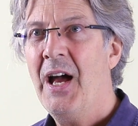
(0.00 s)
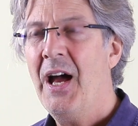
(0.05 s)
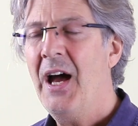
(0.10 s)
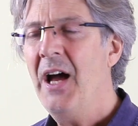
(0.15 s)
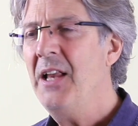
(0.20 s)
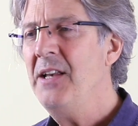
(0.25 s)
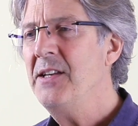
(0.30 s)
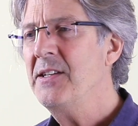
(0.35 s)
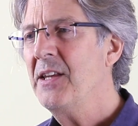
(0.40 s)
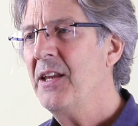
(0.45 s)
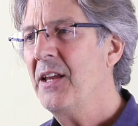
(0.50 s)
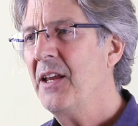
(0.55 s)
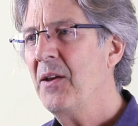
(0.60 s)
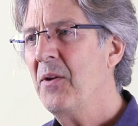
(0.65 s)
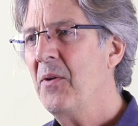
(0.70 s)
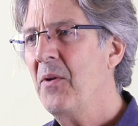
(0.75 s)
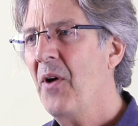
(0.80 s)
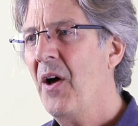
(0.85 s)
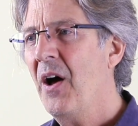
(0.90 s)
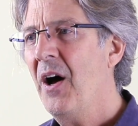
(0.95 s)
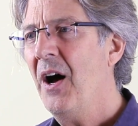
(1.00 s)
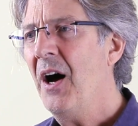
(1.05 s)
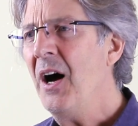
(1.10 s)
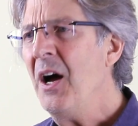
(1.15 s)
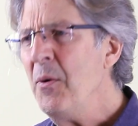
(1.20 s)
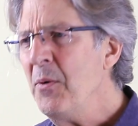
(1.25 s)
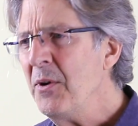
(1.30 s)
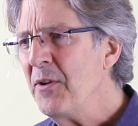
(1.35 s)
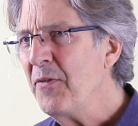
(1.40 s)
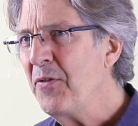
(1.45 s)
And I
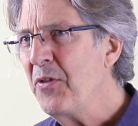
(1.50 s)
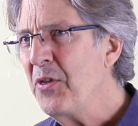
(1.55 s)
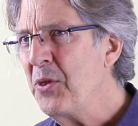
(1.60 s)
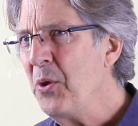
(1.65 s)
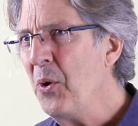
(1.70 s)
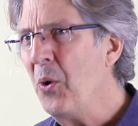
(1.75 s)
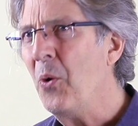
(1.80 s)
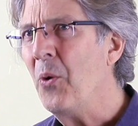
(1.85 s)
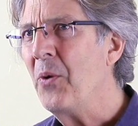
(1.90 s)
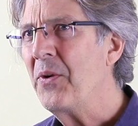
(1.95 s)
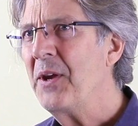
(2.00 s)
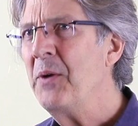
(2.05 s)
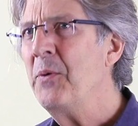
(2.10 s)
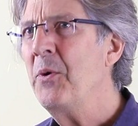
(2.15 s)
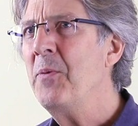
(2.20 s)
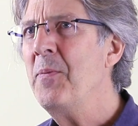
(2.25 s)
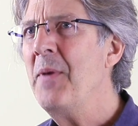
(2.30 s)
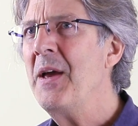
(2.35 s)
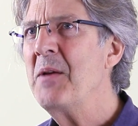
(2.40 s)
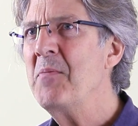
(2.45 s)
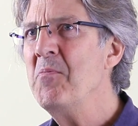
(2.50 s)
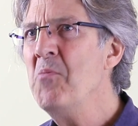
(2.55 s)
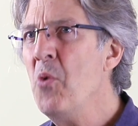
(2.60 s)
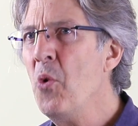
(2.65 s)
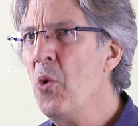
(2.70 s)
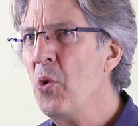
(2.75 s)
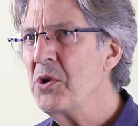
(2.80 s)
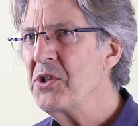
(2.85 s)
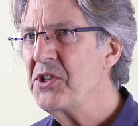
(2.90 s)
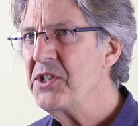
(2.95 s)
would have thought it would make
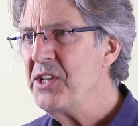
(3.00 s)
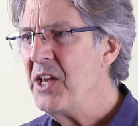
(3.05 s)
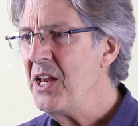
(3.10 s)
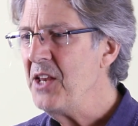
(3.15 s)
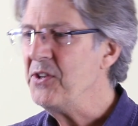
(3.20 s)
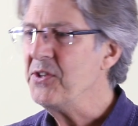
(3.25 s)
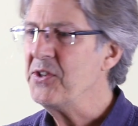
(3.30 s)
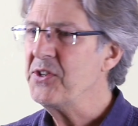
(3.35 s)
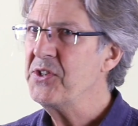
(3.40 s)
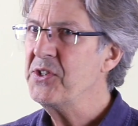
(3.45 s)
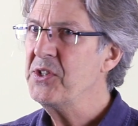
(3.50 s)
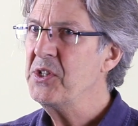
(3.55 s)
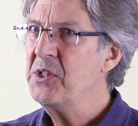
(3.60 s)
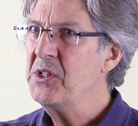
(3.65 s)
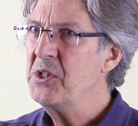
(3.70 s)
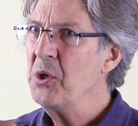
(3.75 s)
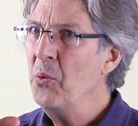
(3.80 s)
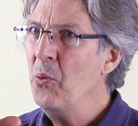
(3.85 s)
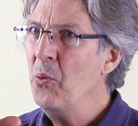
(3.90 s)
more sense to